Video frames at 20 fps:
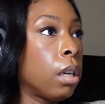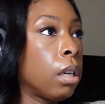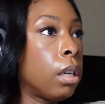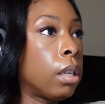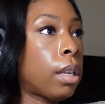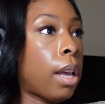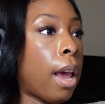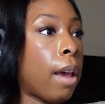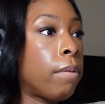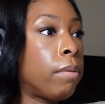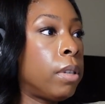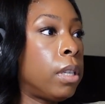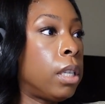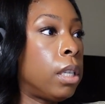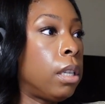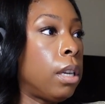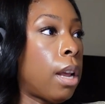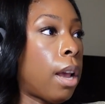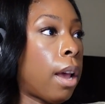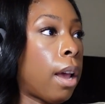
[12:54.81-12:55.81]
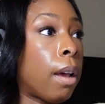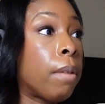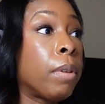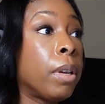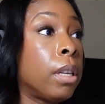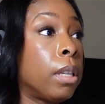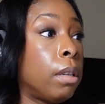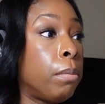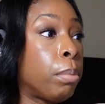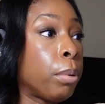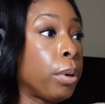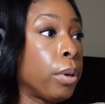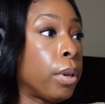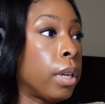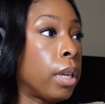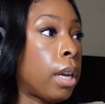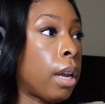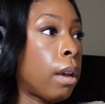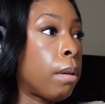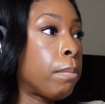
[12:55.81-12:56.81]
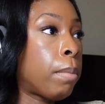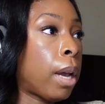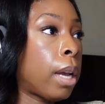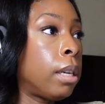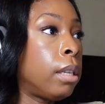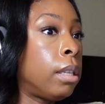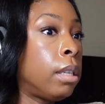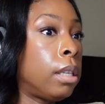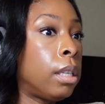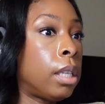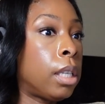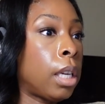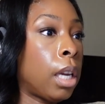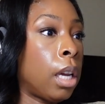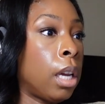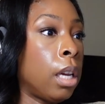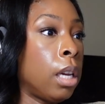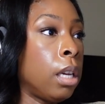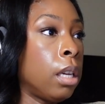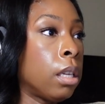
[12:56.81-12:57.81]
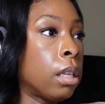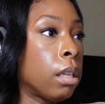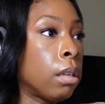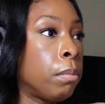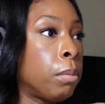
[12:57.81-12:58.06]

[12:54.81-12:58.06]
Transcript: because I have, I have it broken down by date.